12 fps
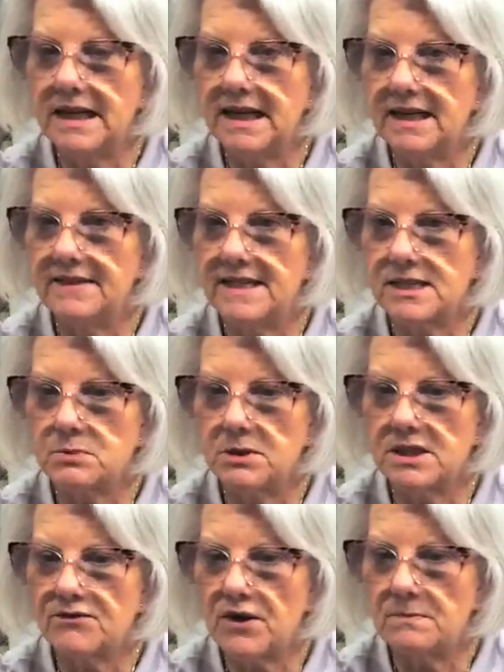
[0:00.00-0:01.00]
Again, this
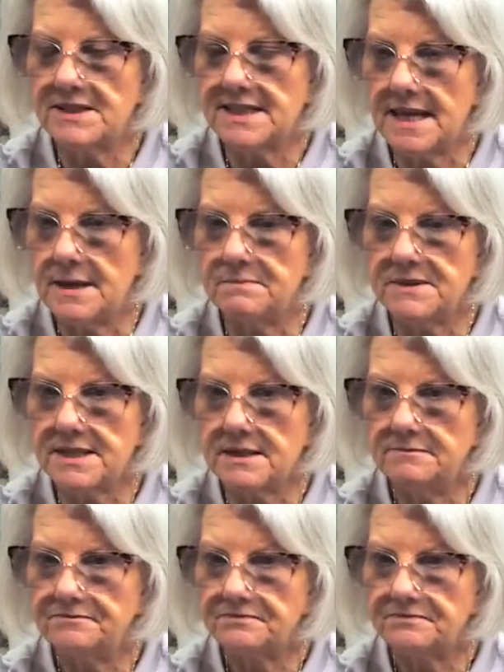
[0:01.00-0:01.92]
one's from Sims